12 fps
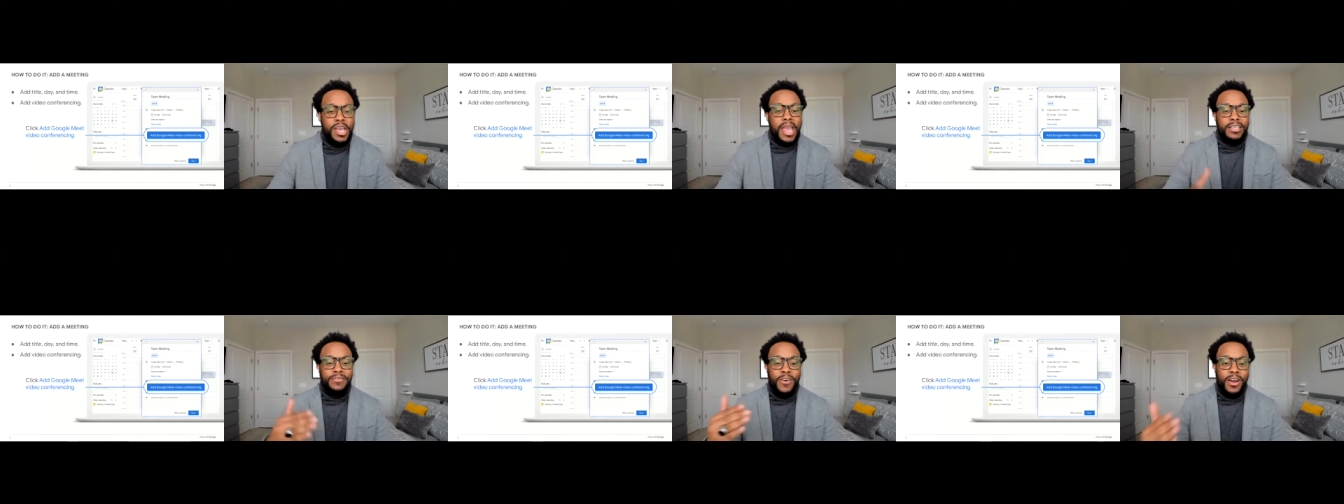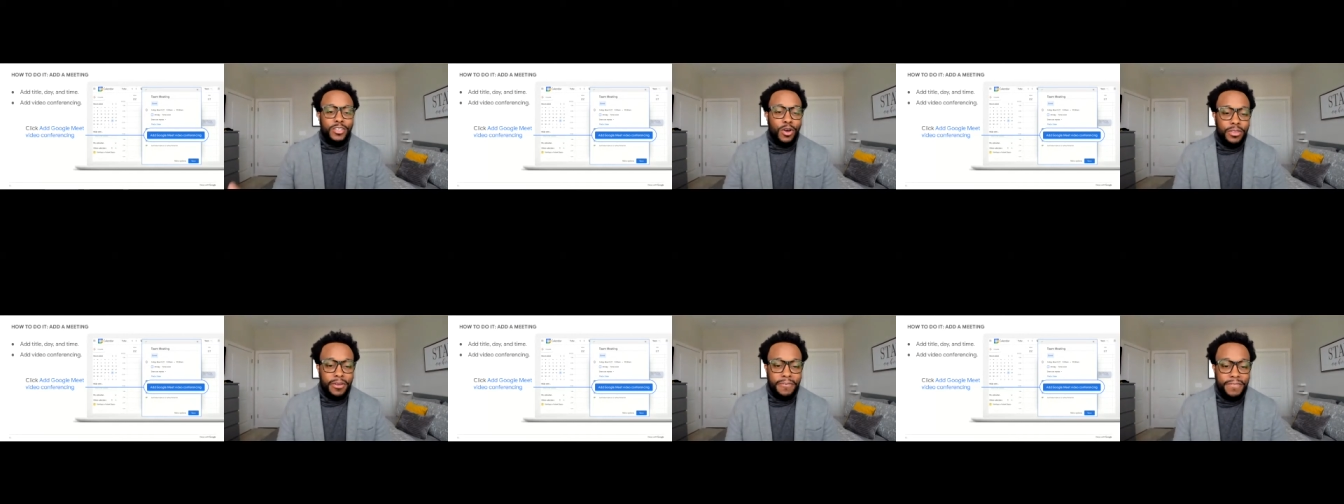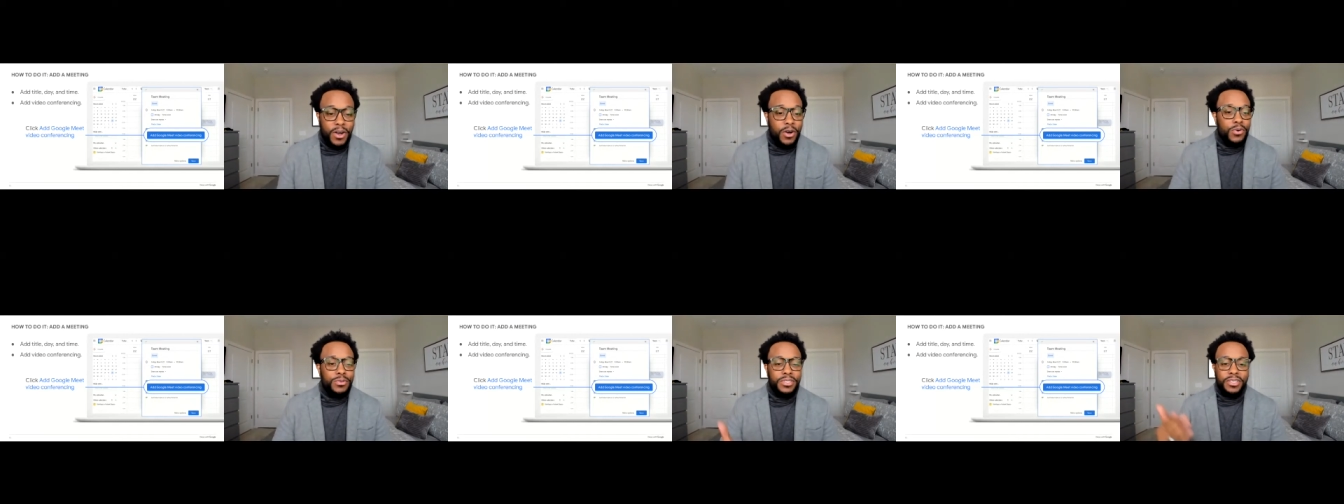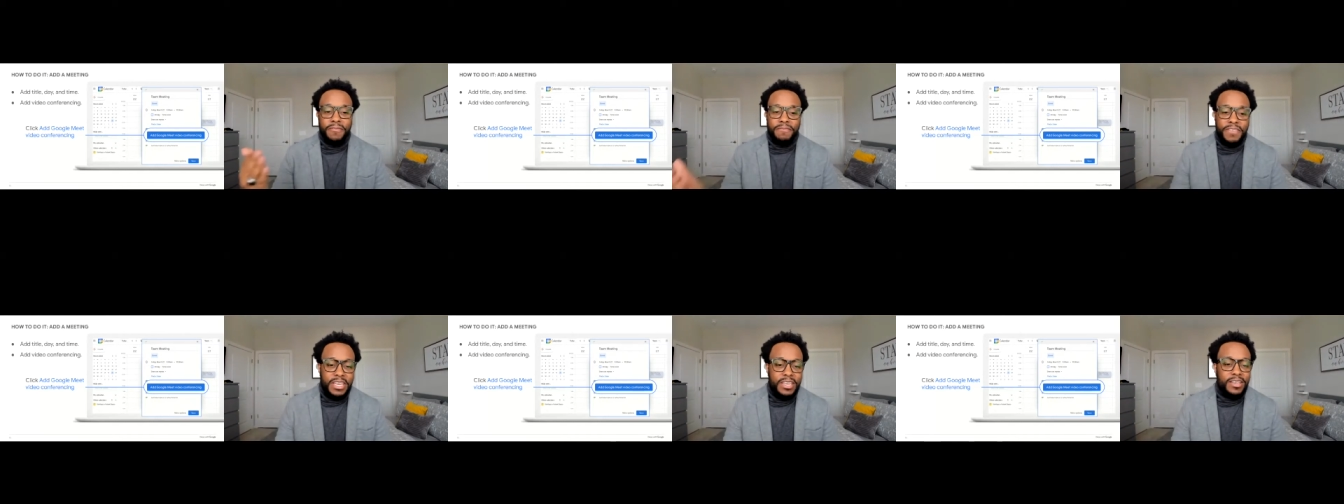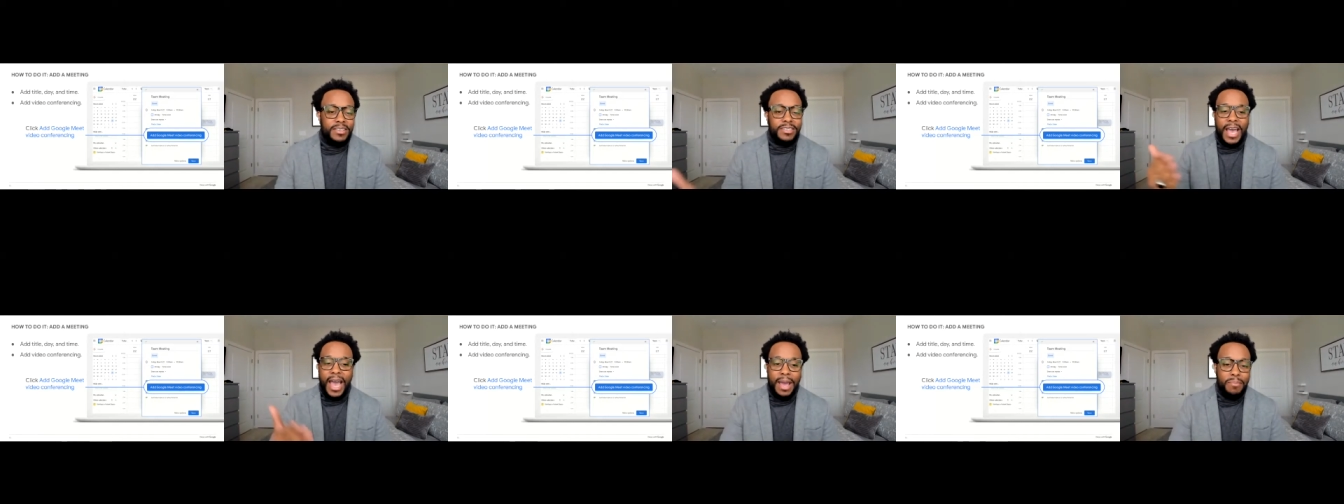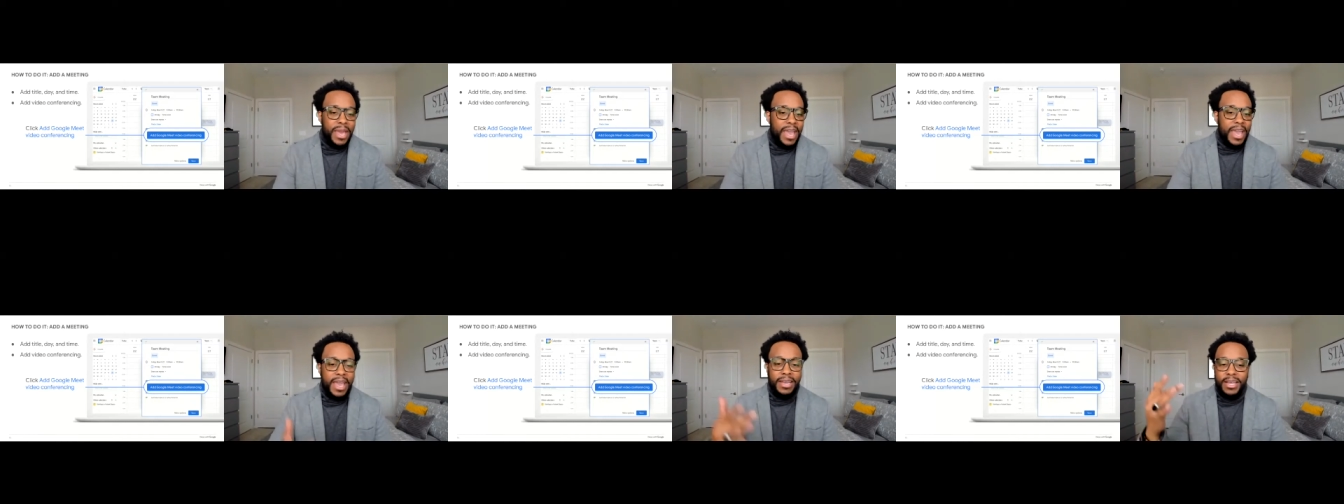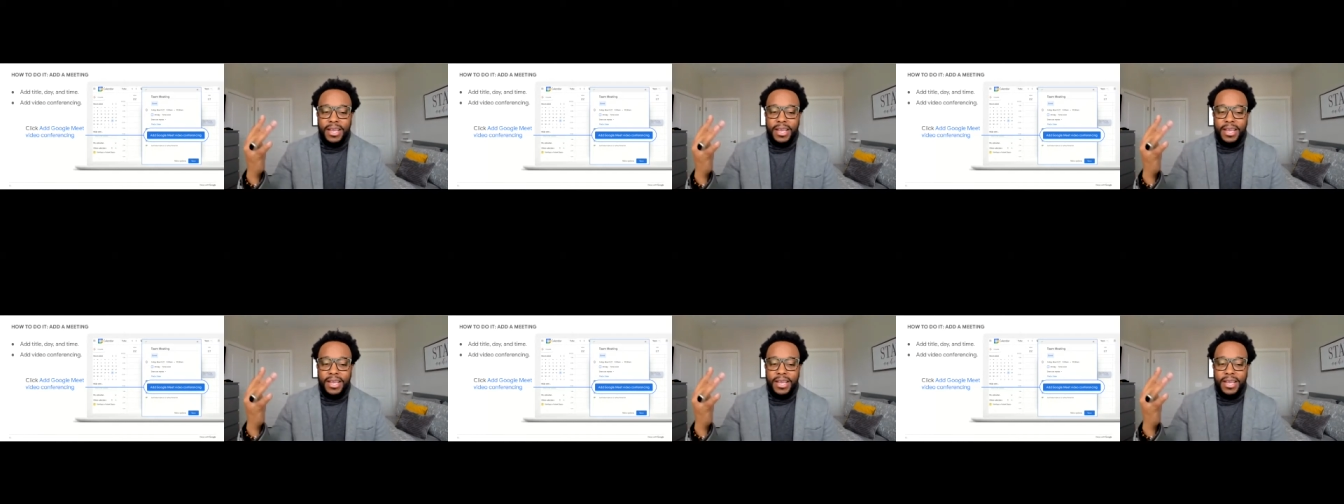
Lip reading: as far as on their phones, convenience, iPad,